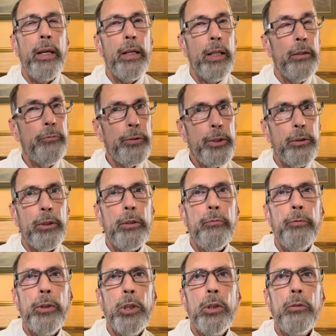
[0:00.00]
If you're
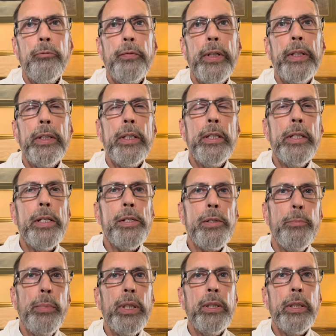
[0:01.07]
involved in the
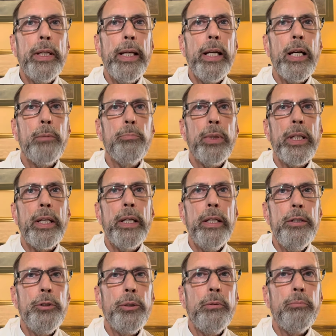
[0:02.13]
disability
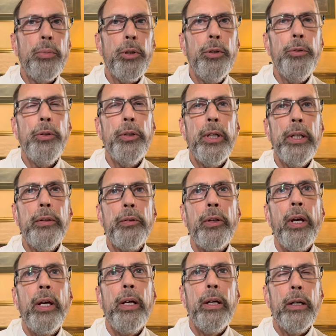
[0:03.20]
application process,
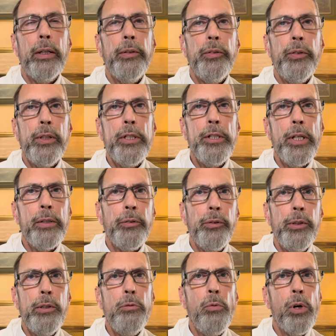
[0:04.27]
I
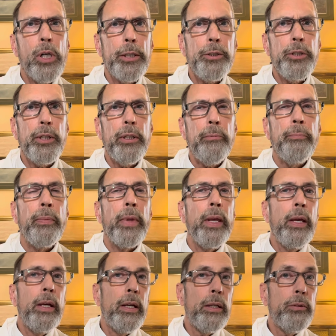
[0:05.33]
suggest you watch it.
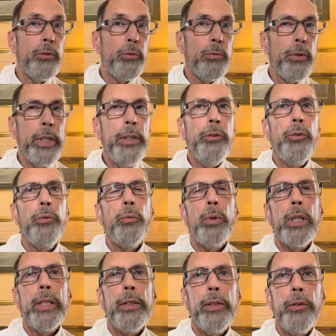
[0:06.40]
And the reason
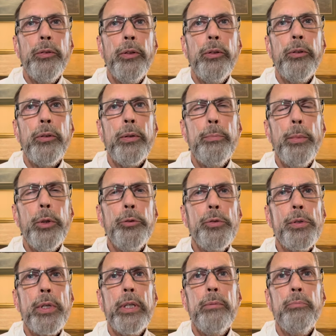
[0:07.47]
why this is the
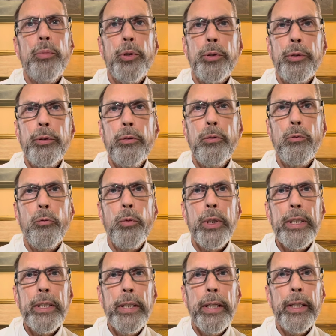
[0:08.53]
most important
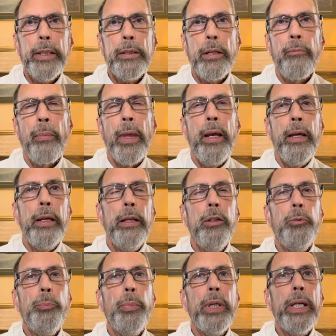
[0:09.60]
one yet
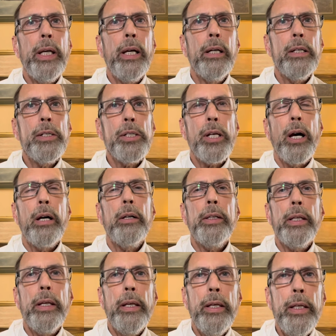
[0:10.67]
is because I
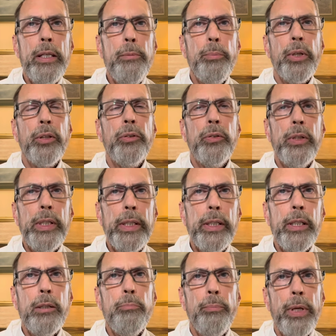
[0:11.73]
keep
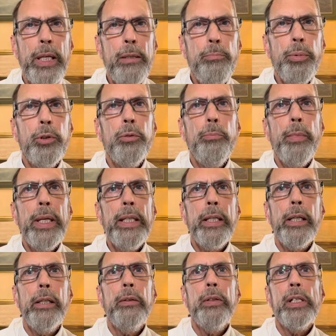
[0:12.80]
seeing people
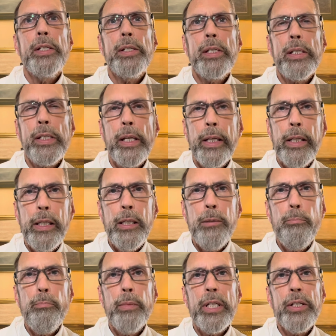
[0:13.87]
making the
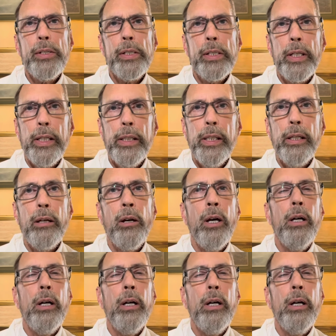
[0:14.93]
same mistake